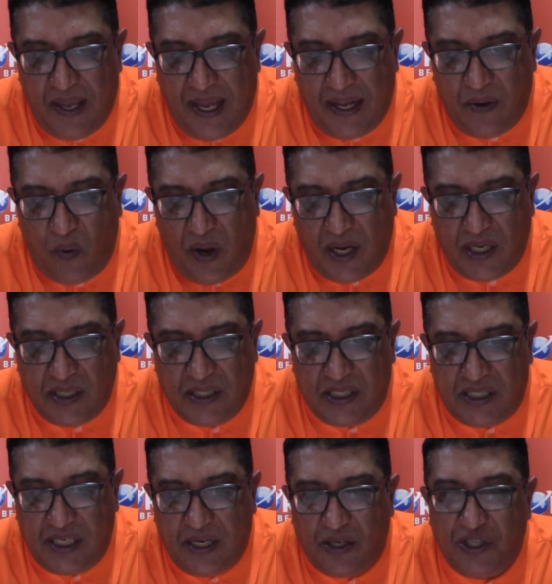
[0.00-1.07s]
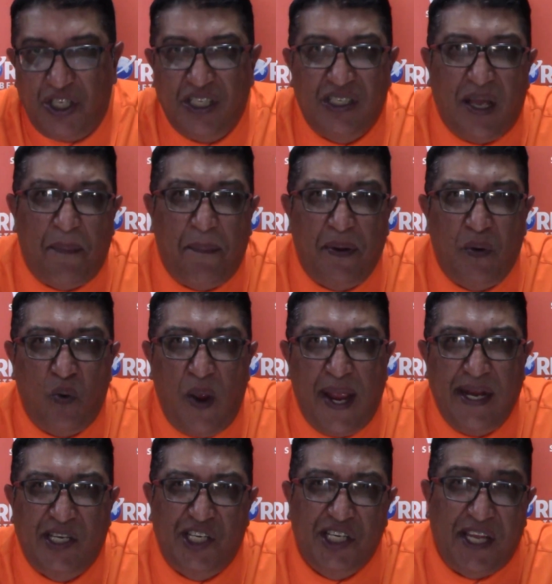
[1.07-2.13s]
And whilst, she's up in
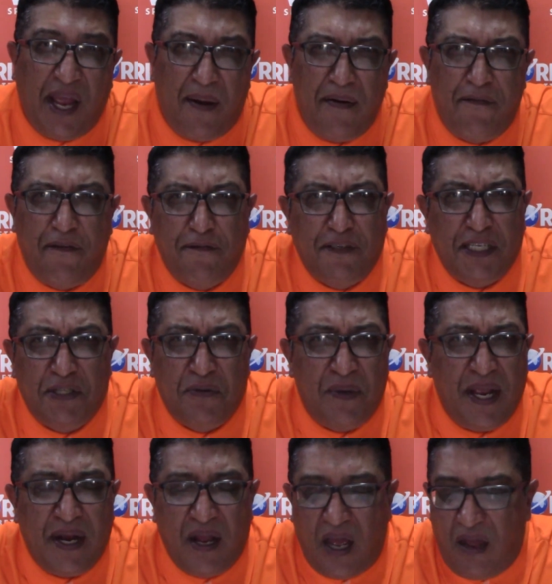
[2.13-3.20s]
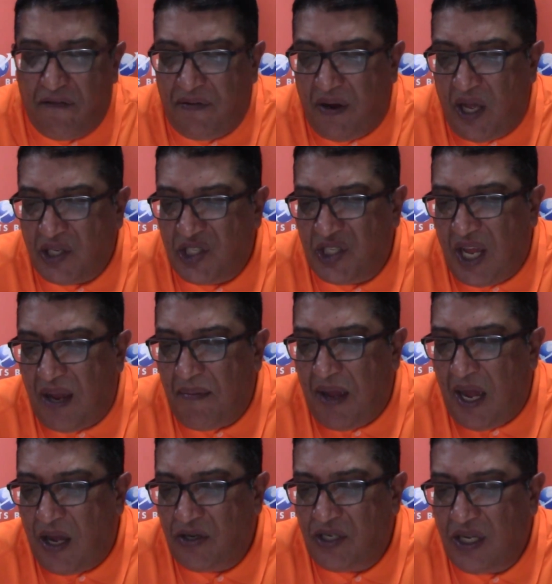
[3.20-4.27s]
weight, she carried 53 and a half last time
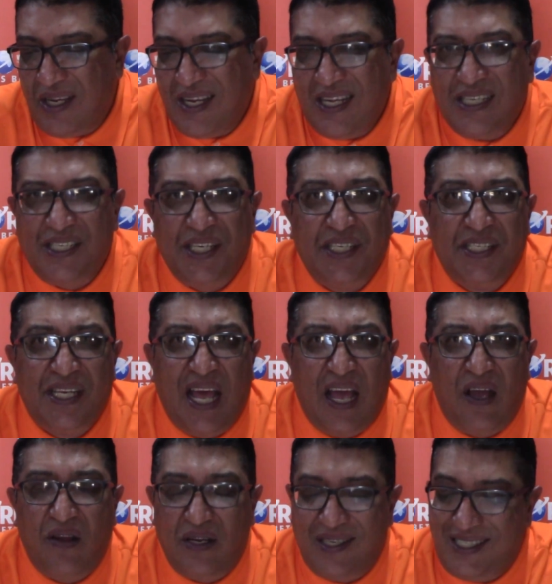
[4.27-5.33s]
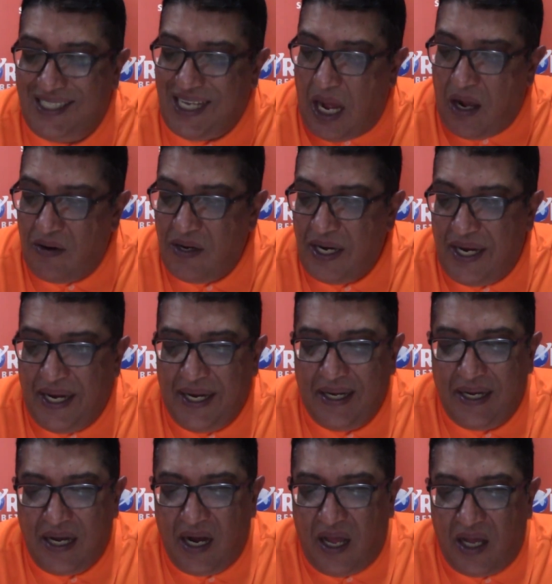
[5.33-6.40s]
out, she's now down
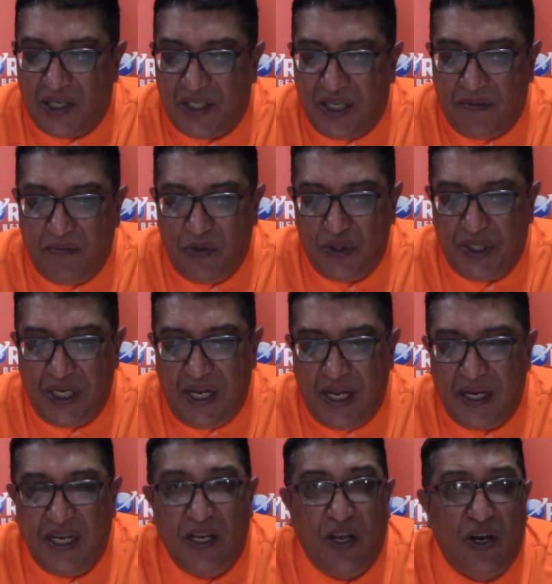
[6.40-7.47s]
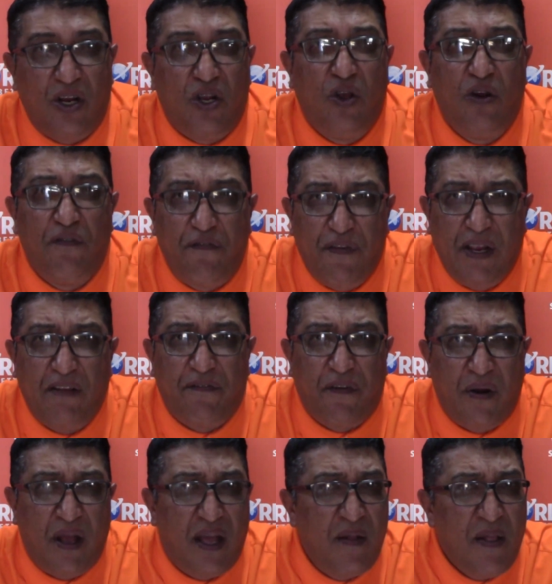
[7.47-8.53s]
in class. And Muzi Yeni got a good feel
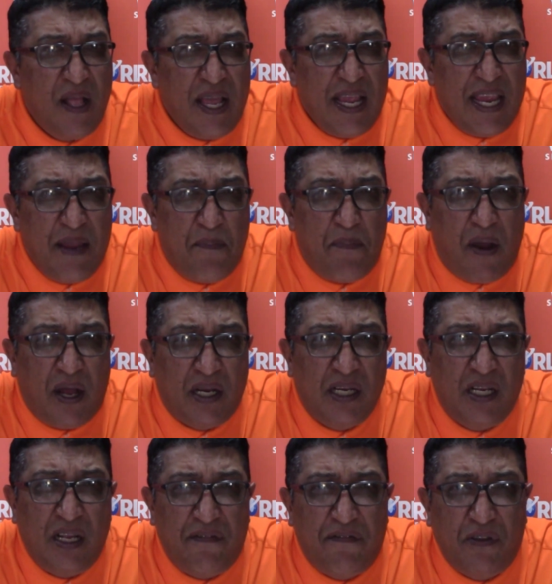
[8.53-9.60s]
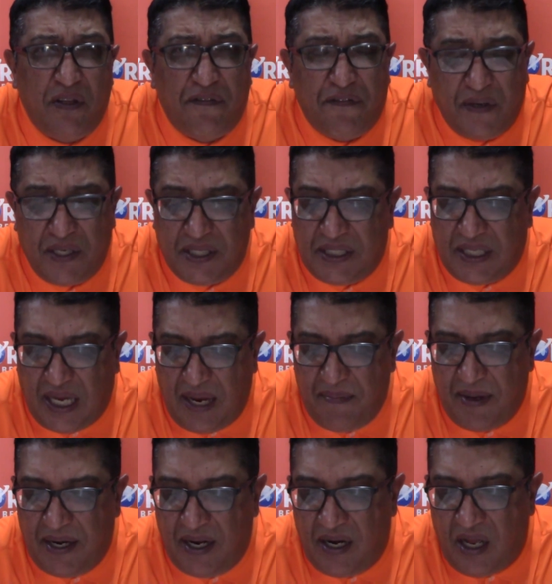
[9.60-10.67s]
for her. He partnered her for the first
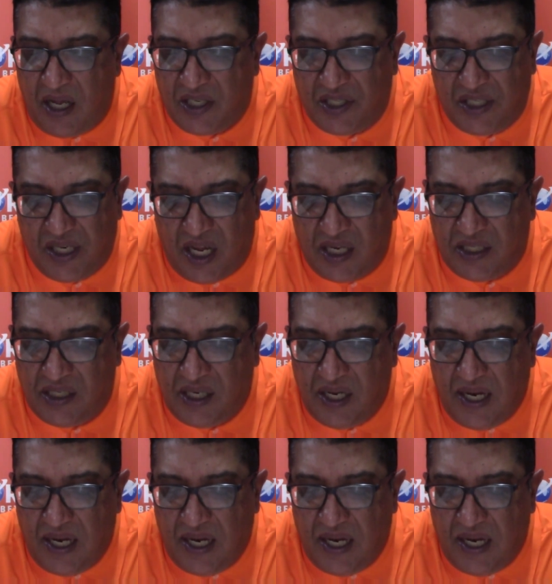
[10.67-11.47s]
time at her last start.